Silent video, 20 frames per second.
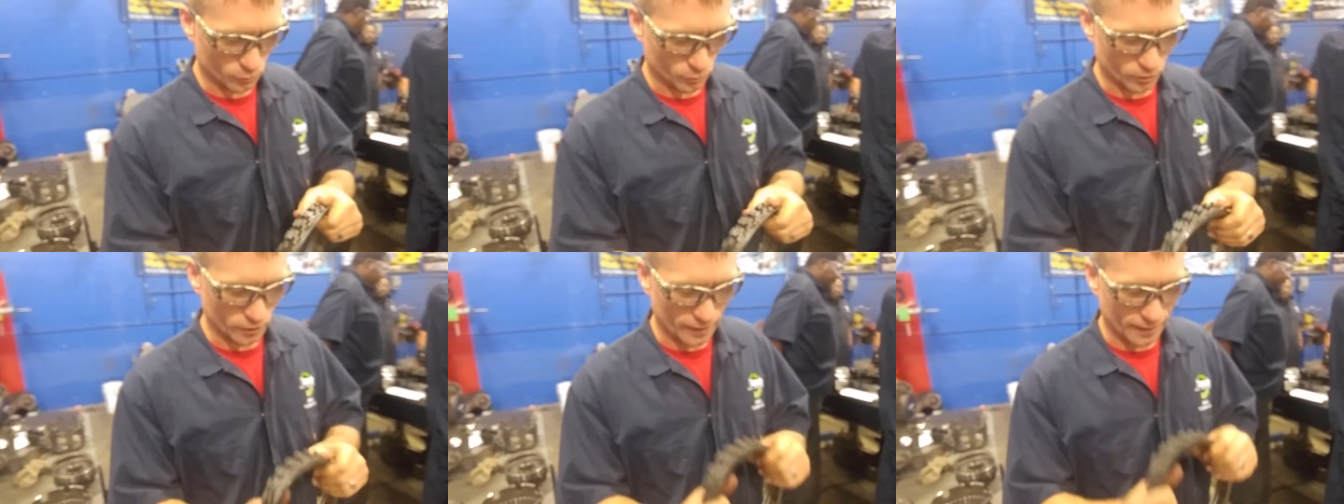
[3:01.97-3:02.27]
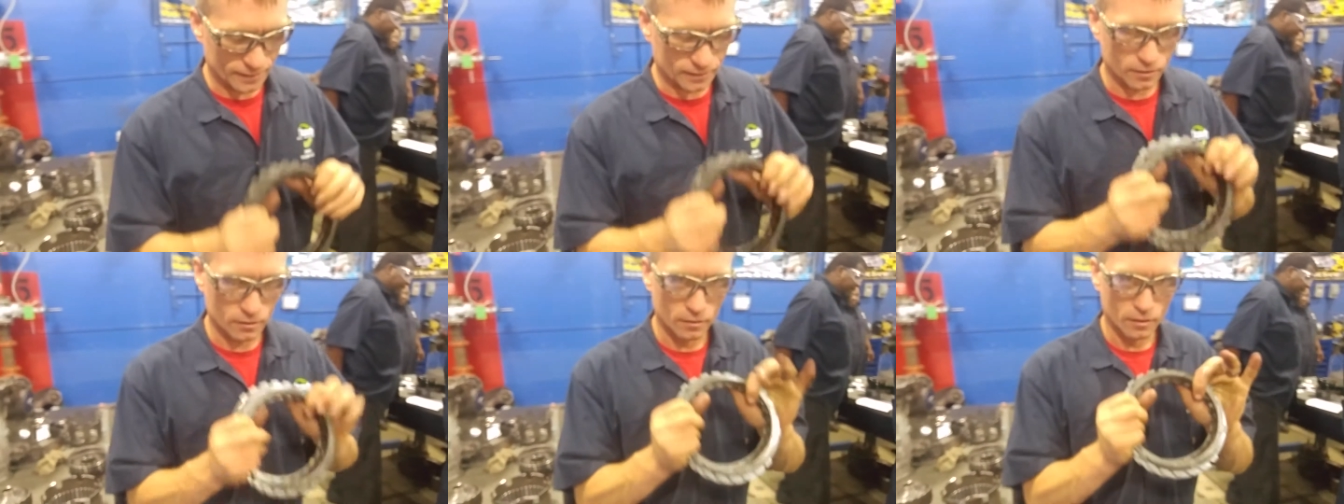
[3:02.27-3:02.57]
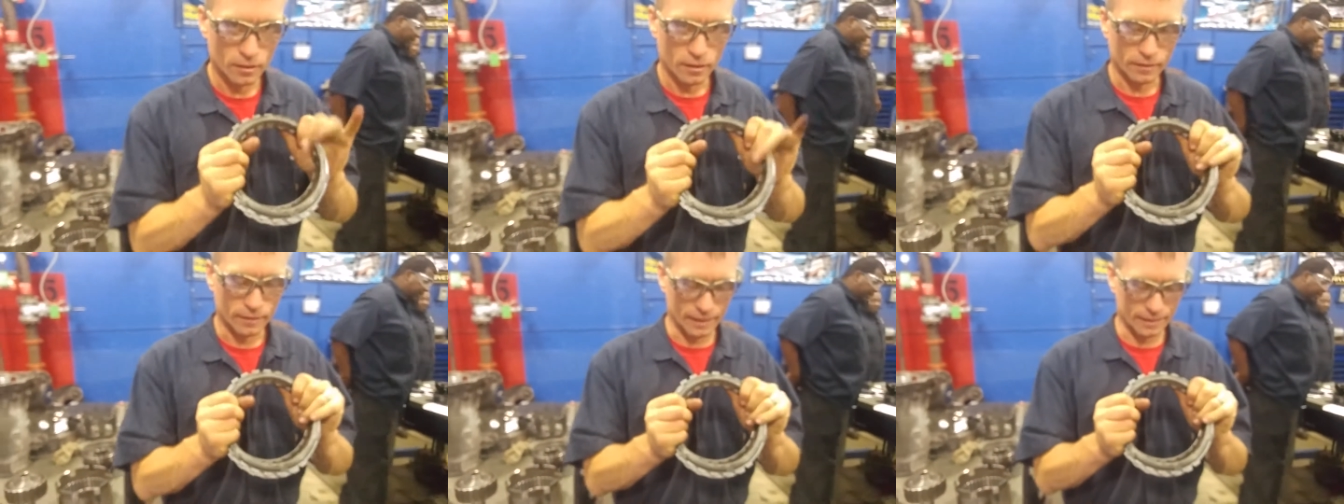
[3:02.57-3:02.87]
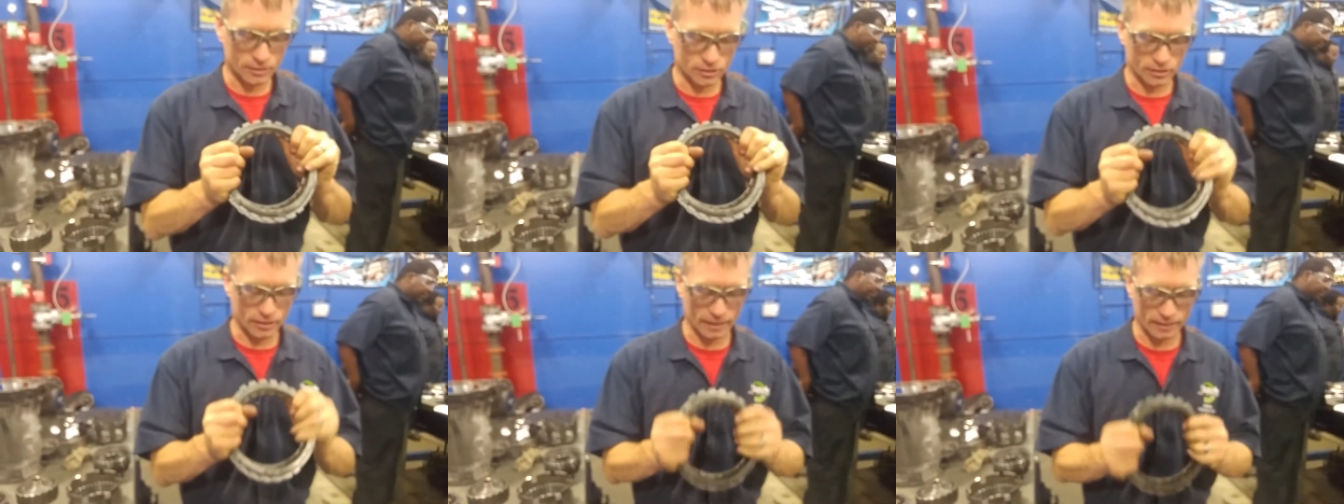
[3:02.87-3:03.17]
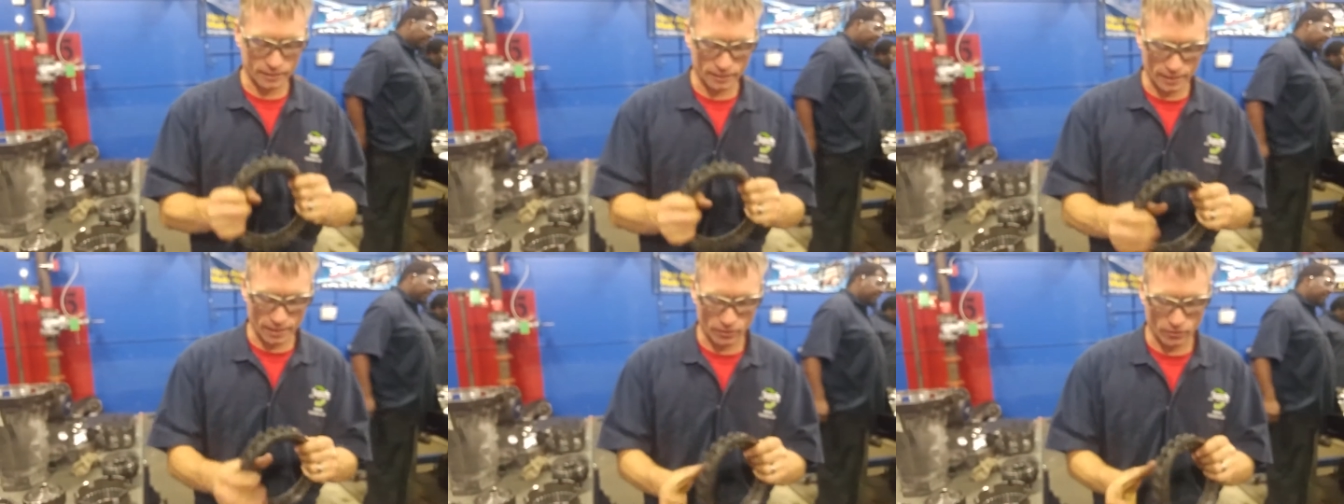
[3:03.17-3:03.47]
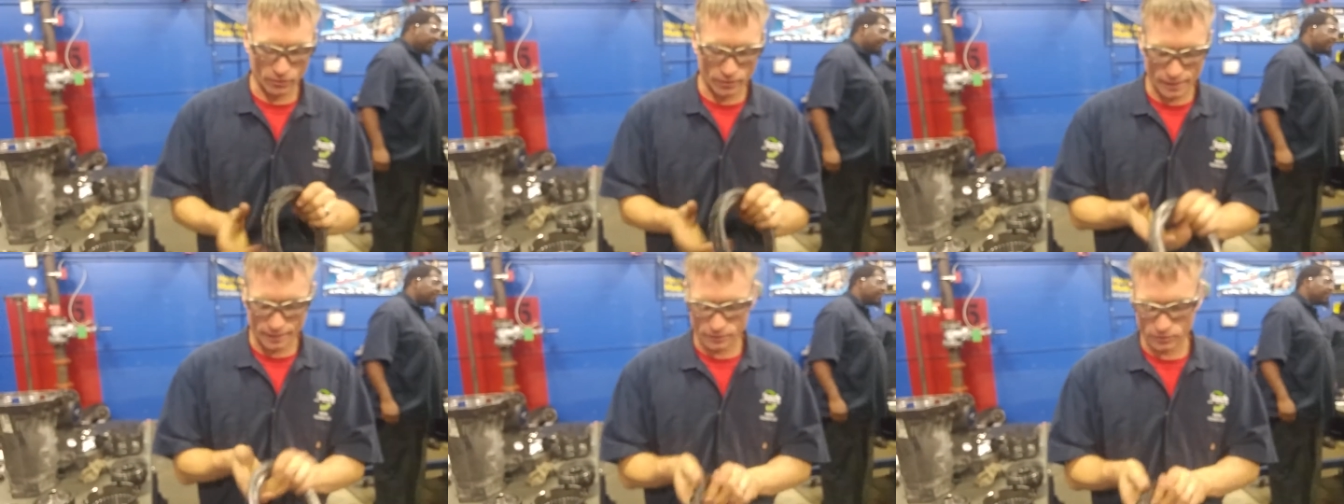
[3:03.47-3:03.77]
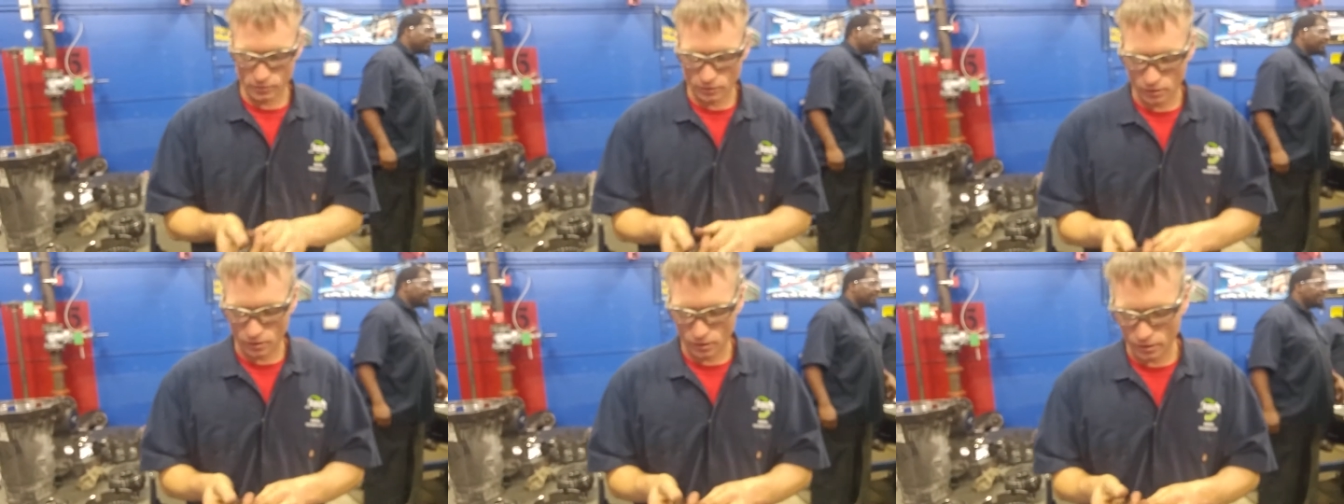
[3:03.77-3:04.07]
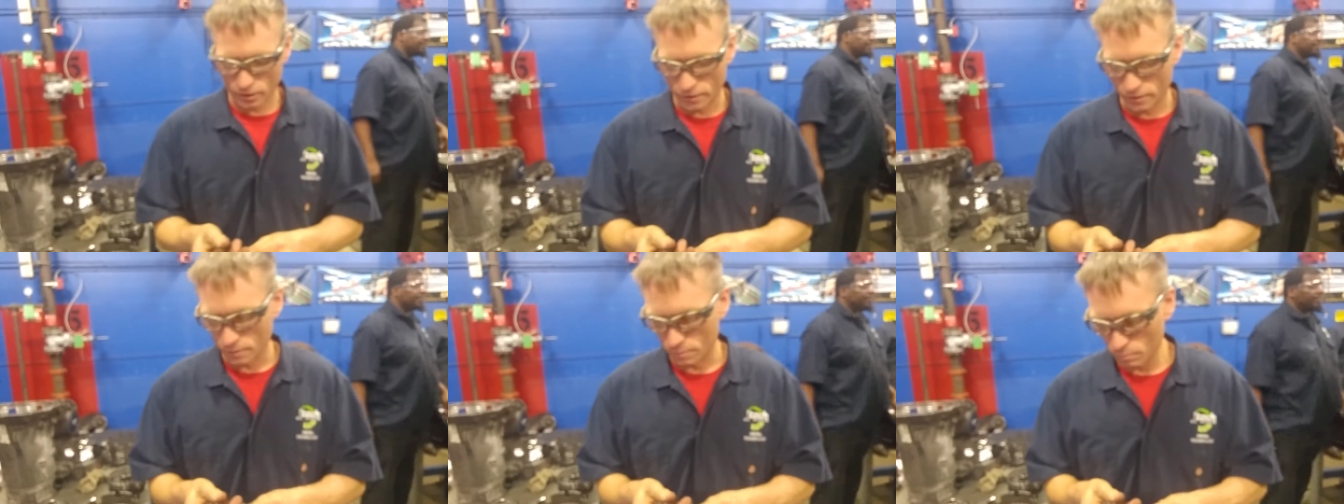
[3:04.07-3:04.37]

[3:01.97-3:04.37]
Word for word: released, they stick together nice and hard.